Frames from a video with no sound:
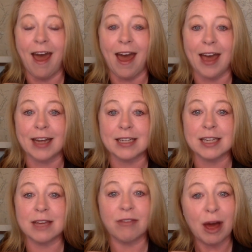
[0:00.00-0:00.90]
And
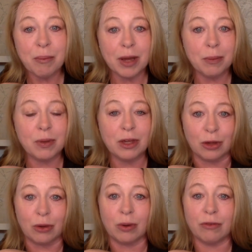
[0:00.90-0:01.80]
if that might be
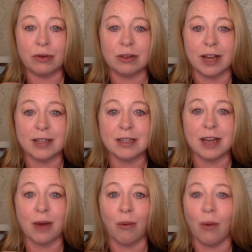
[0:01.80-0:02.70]
you, if you'd like to
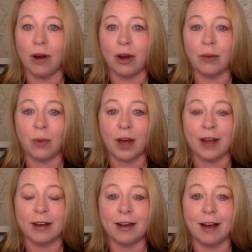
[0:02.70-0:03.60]
get
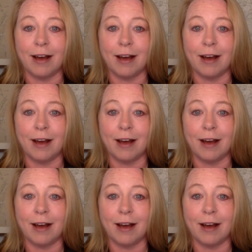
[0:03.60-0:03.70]
one-on-one